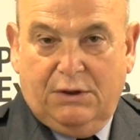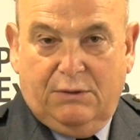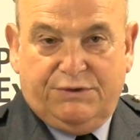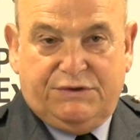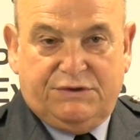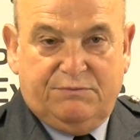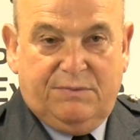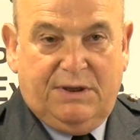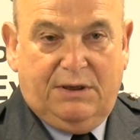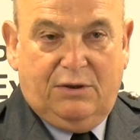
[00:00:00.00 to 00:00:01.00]
which doesn't
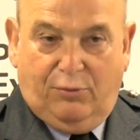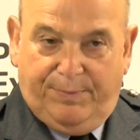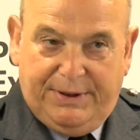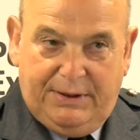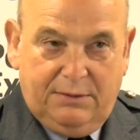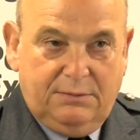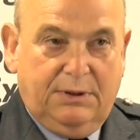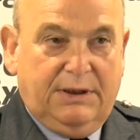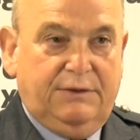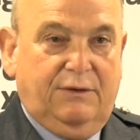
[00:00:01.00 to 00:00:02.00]
make copy
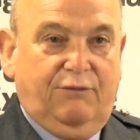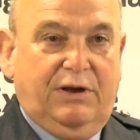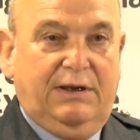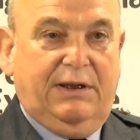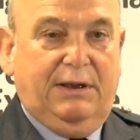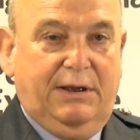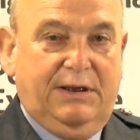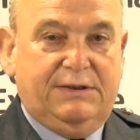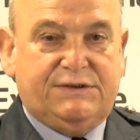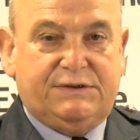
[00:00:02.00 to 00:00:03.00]
and rarely
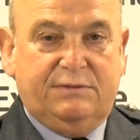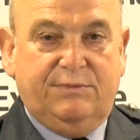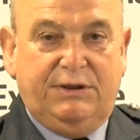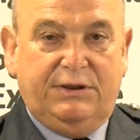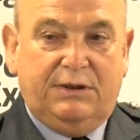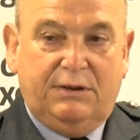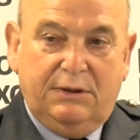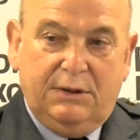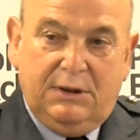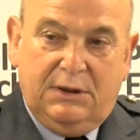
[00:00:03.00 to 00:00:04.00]
hits the media,
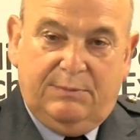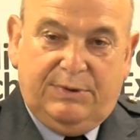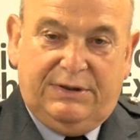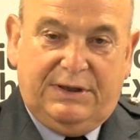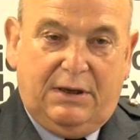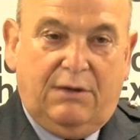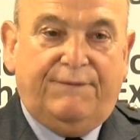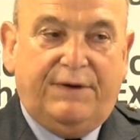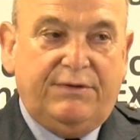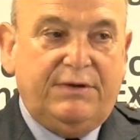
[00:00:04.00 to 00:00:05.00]
but they are
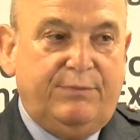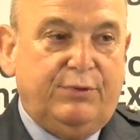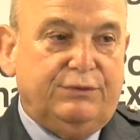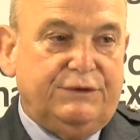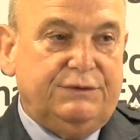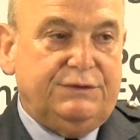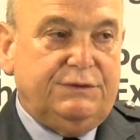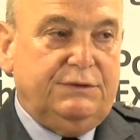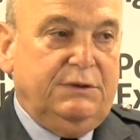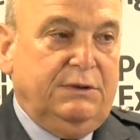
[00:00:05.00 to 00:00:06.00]
very important
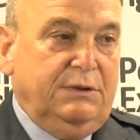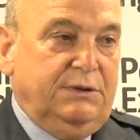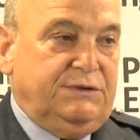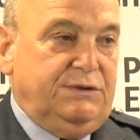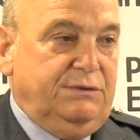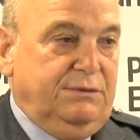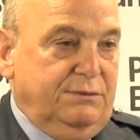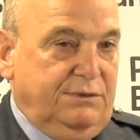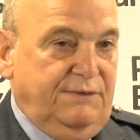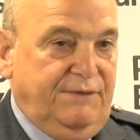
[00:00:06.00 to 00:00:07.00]

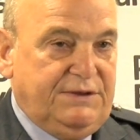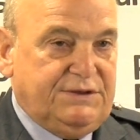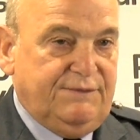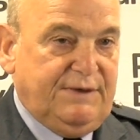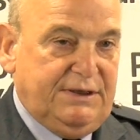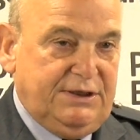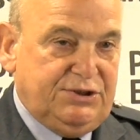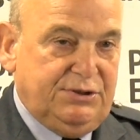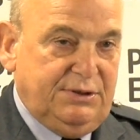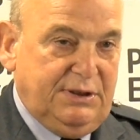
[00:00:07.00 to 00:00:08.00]
to the defence of our
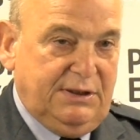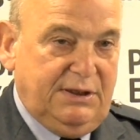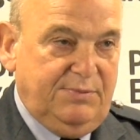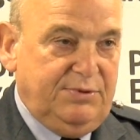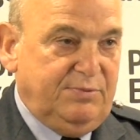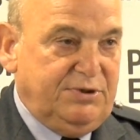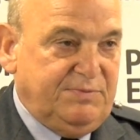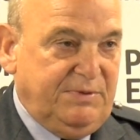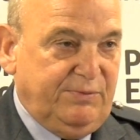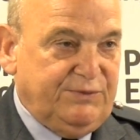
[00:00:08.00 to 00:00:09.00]
nation and keeping the British
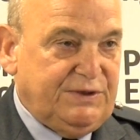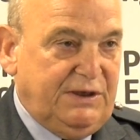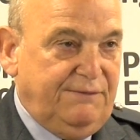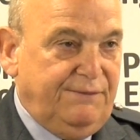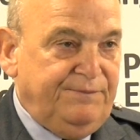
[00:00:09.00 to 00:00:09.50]
people safe,